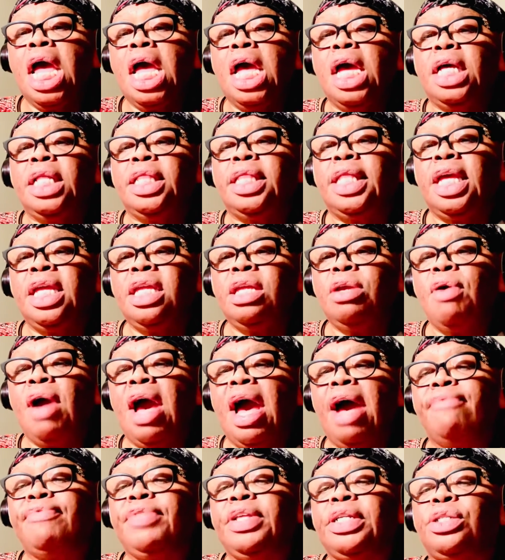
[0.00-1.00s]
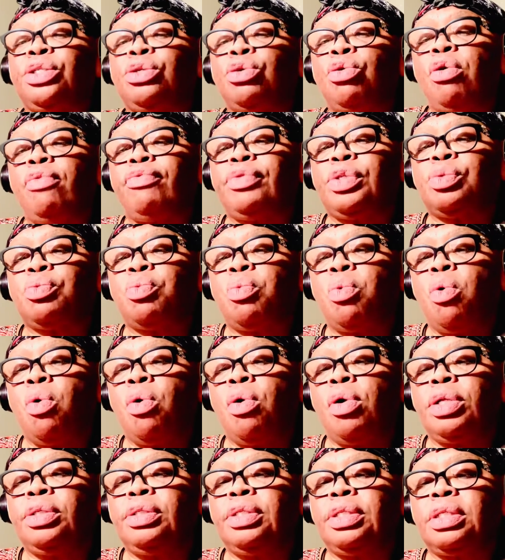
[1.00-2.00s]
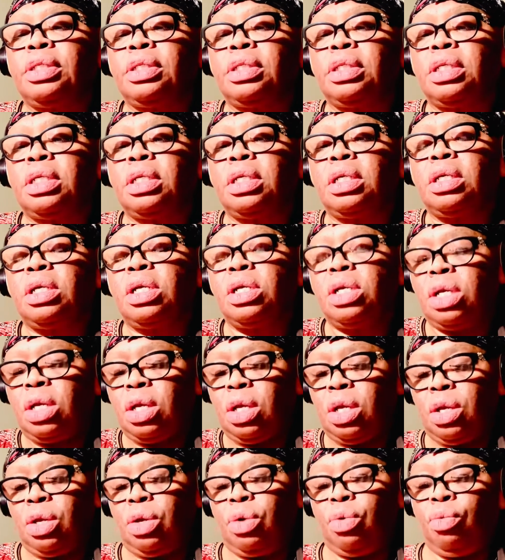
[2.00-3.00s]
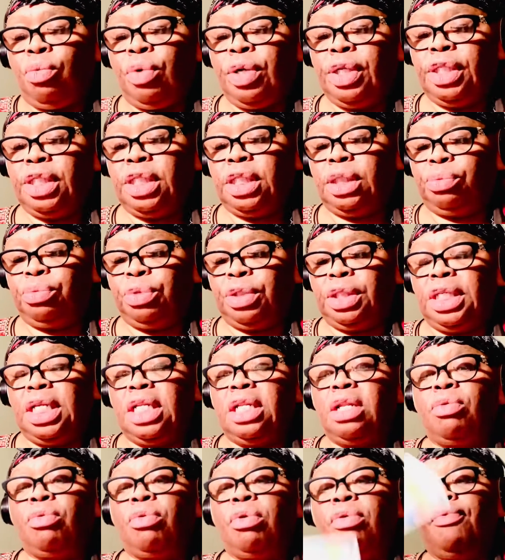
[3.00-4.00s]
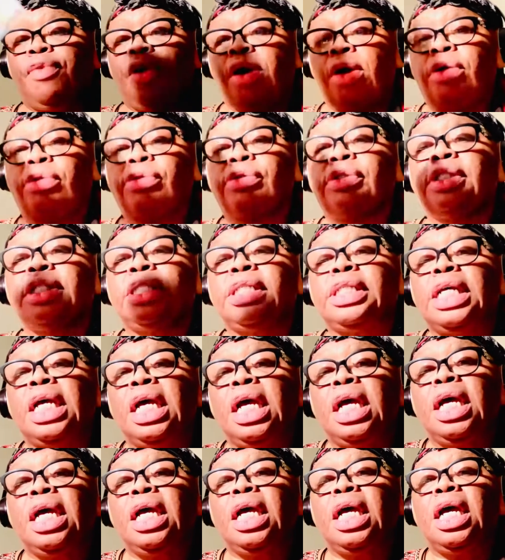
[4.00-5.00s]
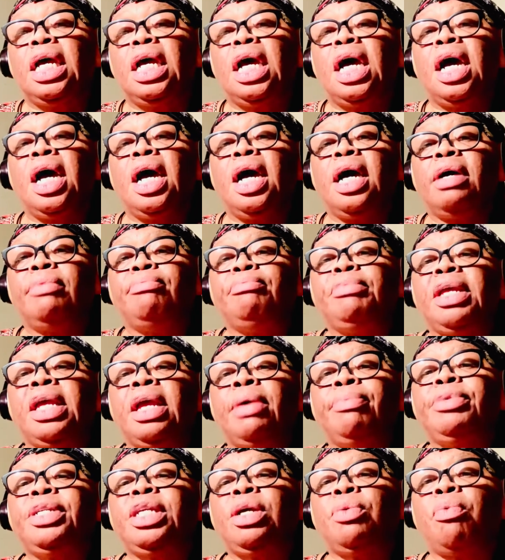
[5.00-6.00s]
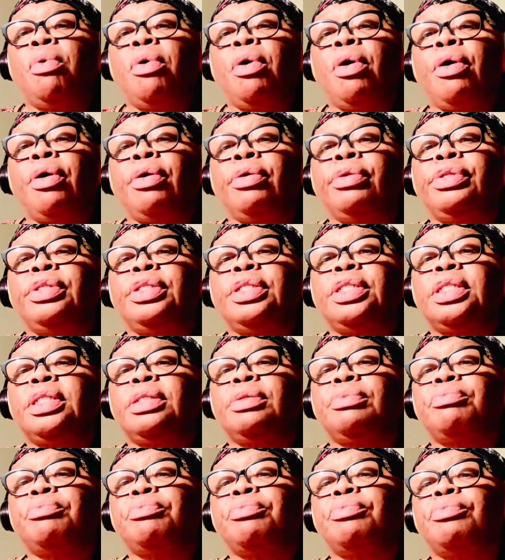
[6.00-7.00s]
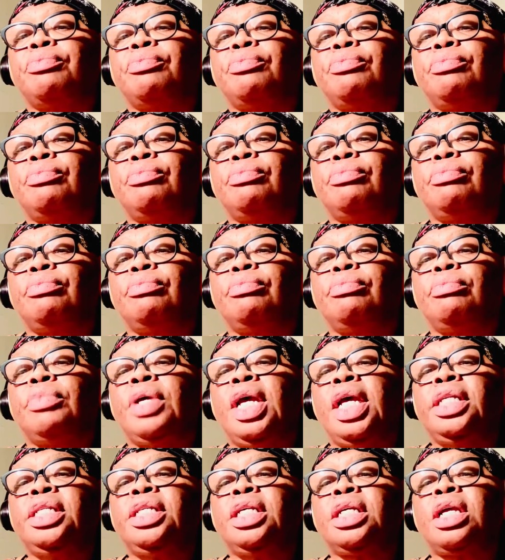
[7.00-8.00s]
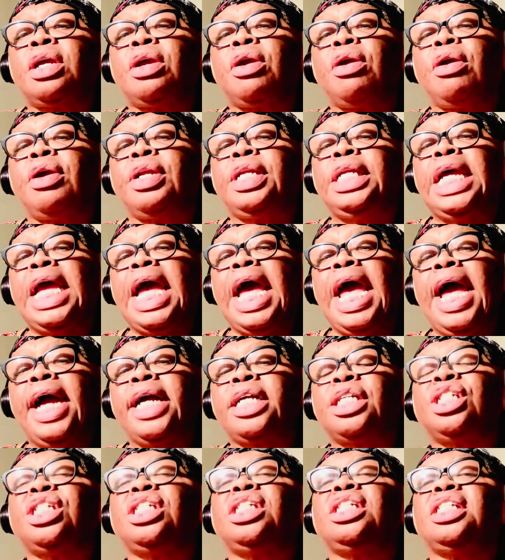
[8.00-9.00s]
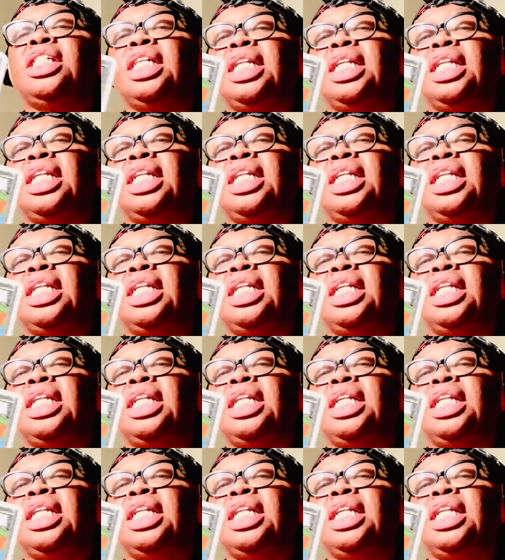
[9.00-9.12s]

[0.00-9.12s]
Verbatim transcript: Then you have the Two of Swords, which was in the reverse. Um, empty words, insecurity, actions, and